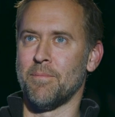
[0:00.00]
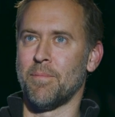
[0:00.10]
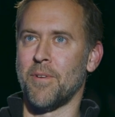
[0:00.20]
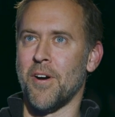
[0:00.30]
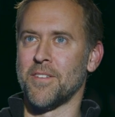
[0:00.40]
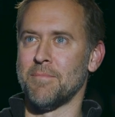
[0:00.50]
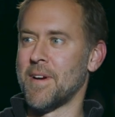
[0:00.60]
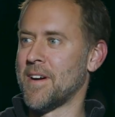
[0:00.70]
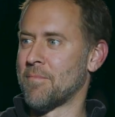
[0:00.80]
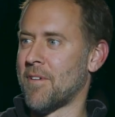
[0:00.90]
called to
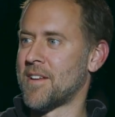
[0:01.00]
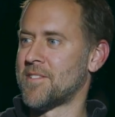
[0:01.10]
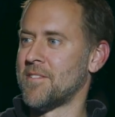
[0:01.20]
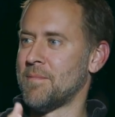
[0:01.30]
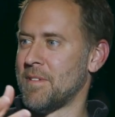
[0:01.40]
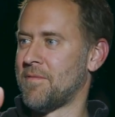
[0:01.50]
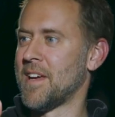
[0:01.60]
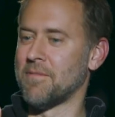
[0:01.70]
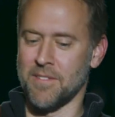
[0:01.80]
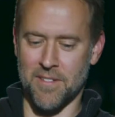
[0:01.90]
marry a prostitute and be
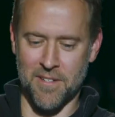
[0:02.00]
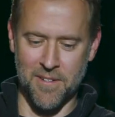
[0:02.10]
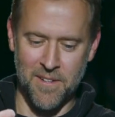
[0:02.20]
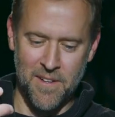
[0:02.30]
faithful to her.